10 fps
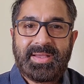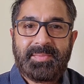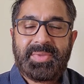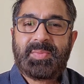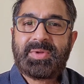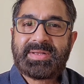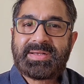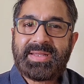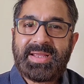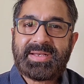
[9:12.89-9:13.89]
people
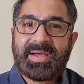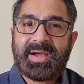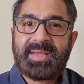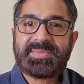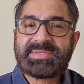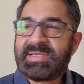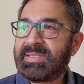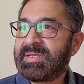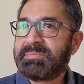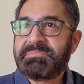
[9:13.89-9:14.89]
create hype saying
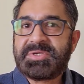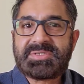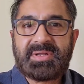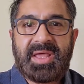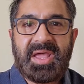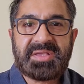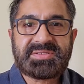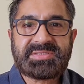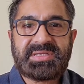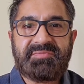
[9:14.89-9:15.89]
that Mr. X
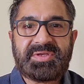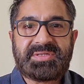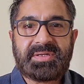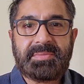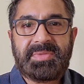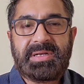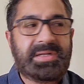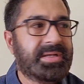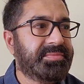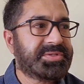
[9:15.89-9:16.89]
has invested $1
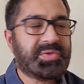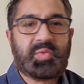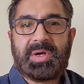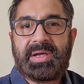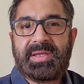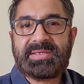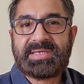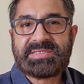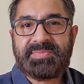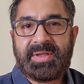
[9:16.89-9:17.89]
million, Mr. Y
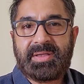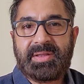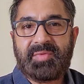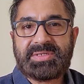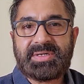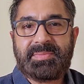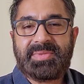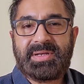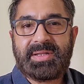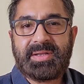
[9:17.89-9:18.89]
has invested $1
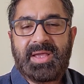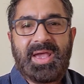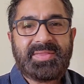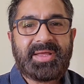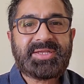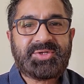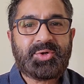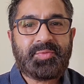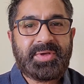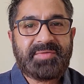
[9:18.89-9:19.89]
billion. There is
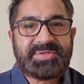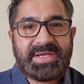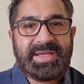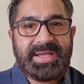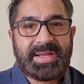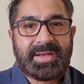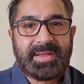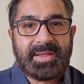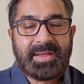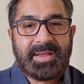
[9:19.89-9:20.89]
no way of checking it,
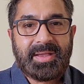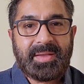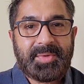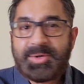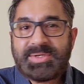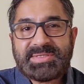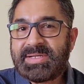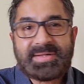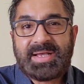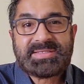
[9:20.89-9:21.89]
because the
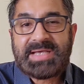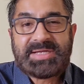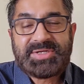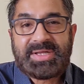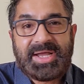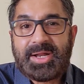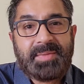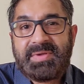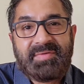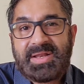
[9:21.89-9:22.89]
transaction cannot
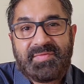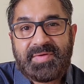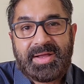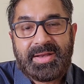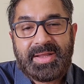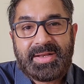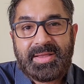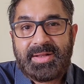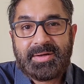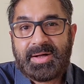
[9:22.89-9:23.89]
be verified.
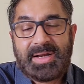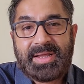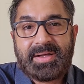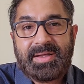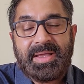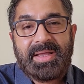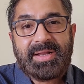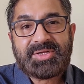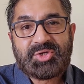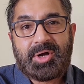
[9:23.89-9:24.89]
Unlike in
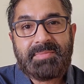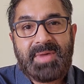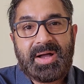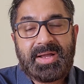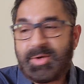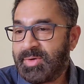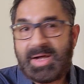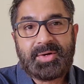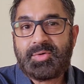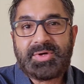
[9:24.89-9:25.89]
a stock market, you
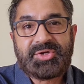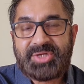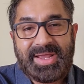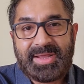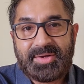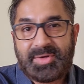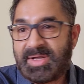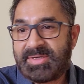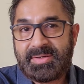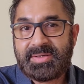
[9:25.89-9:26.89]
can't go and check it. You
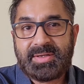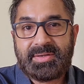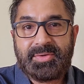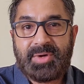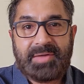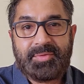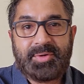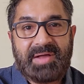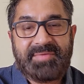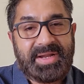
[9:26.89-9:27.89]
can't.
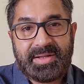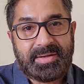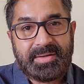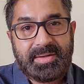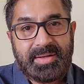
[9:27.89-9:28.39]
Don't have data.